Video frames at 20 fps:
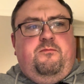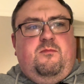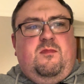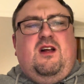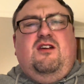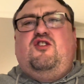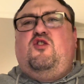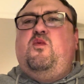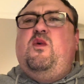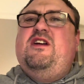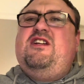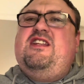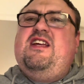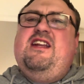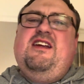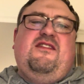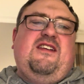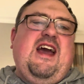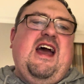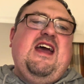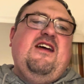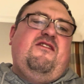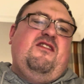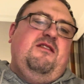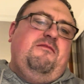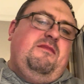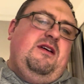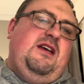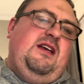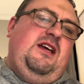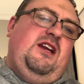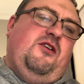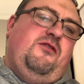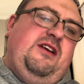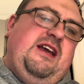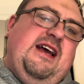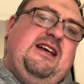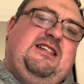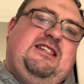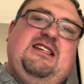just wish that it gave it me,
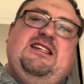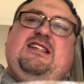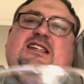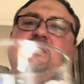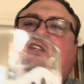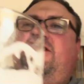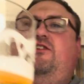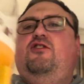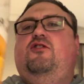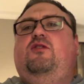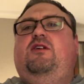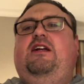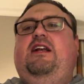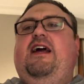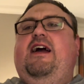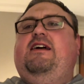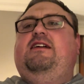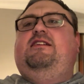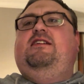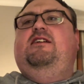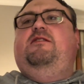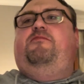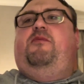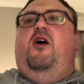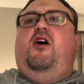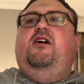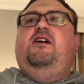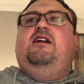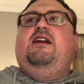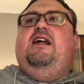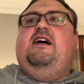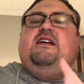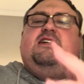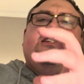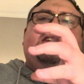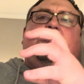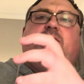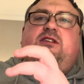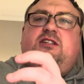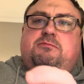yes, this is a nucleated pint glass,
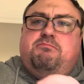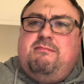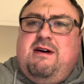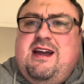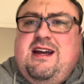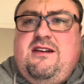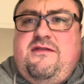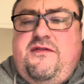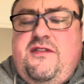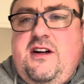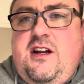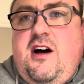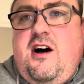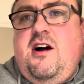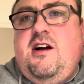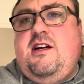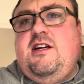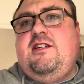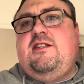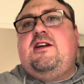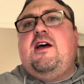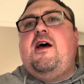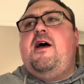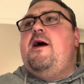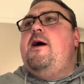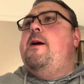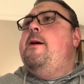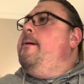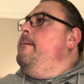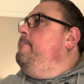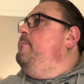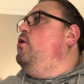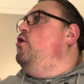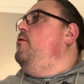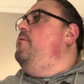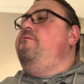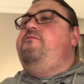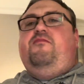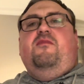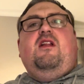so it's made for lagers, but
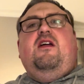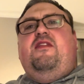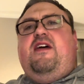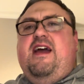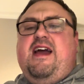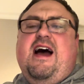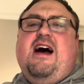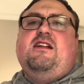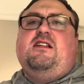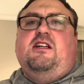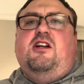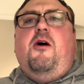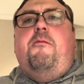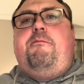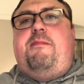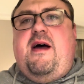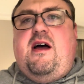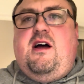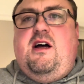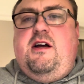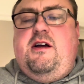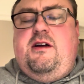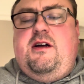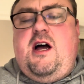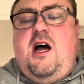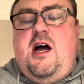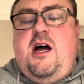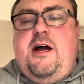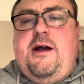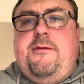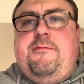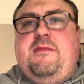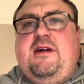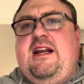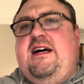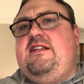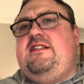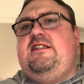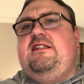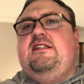they had a lot better
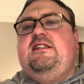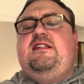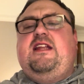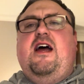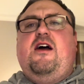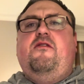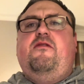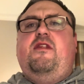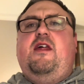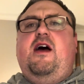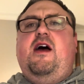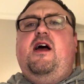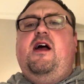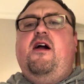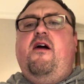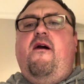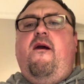glasses down there.